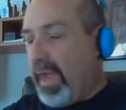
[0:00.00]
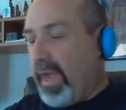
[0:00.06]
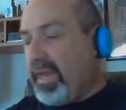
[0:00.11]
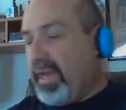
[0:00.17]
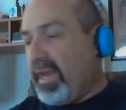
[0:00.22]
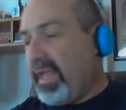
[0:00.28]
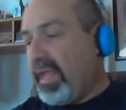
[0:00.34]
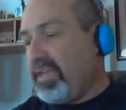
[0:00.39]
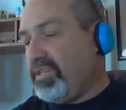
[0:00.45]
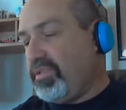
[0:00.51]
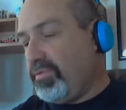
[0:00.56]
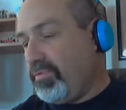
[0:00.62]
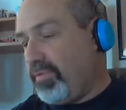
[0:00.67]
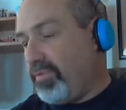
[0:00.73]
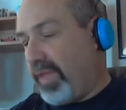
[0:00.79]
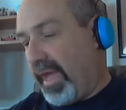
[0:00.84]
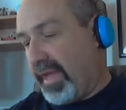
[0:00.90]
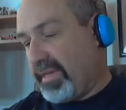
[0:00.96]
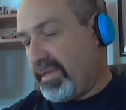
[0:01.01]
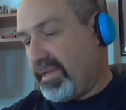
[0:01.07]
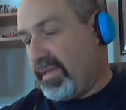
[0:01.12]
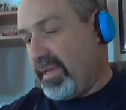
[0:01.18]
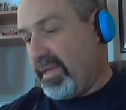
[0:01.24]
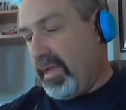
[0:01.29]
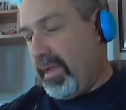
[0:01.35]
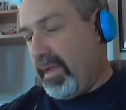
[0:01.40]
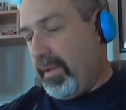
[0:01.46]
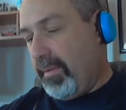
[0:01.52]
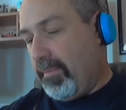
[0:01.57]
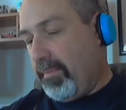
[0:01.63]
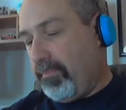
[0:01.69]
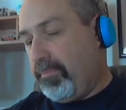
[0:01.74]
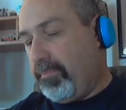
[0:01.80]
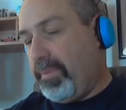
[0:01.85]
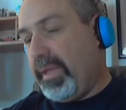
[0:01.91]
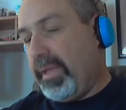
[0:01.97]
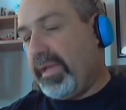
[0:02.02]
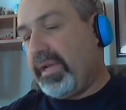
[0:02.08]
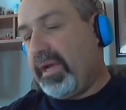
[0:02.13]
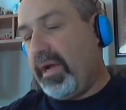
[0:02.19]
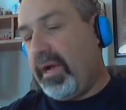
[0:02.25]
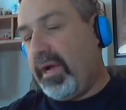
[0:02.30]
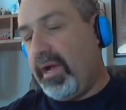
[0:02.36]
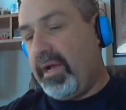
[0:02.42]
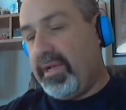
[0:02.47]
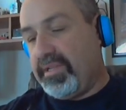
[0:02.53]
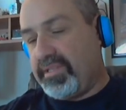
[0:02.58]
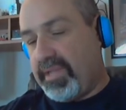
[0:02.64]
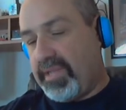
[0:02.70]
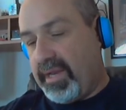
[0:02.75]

did I do that? because,